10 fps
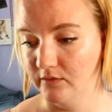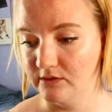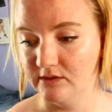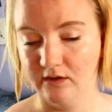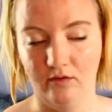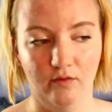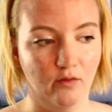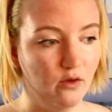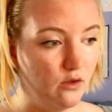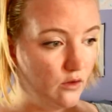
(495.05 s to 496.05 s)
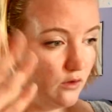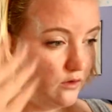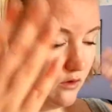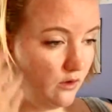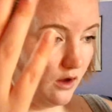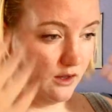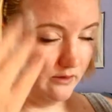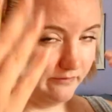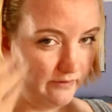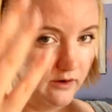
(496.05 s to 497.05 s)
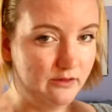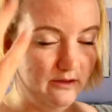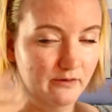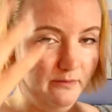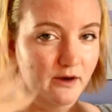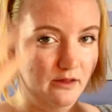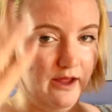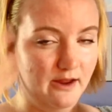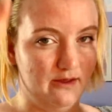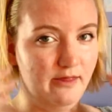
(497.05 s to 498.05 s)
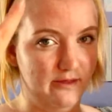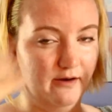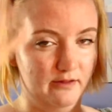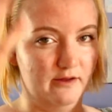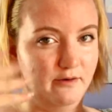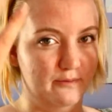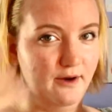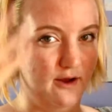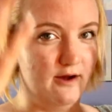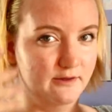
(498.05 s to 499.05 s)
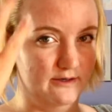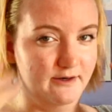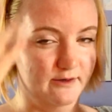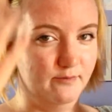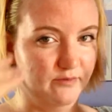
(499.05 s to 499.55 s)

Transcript: so I look for a little bit of length and a little bit of color,